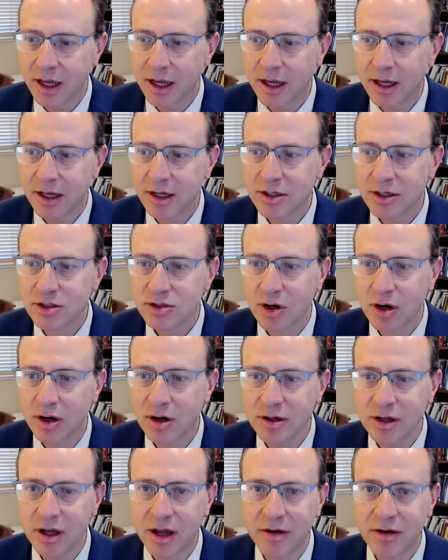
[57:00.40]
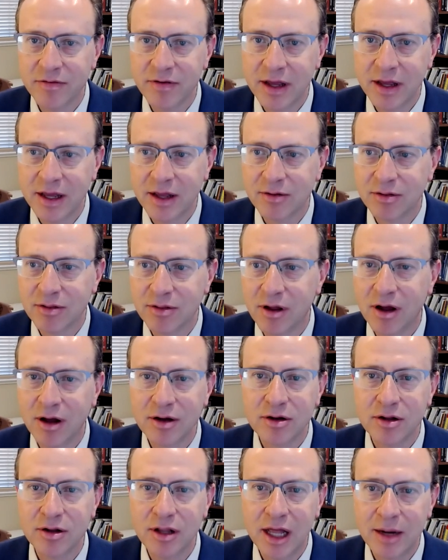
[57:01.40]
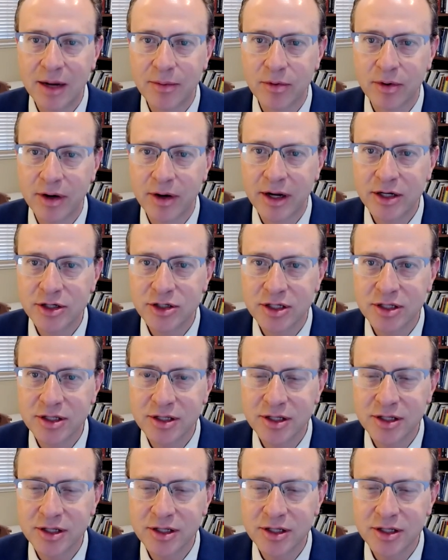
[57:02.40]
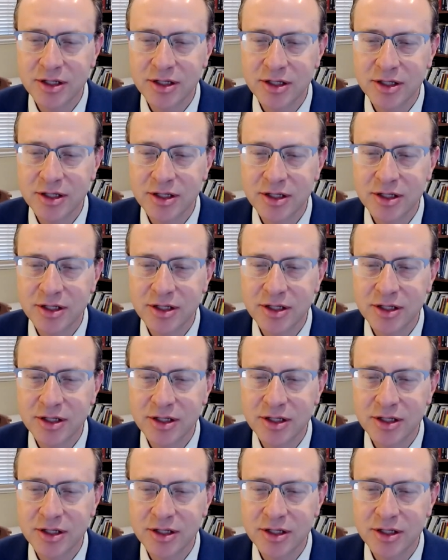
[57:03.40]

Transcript: uh, a start of a long collaboration yeah.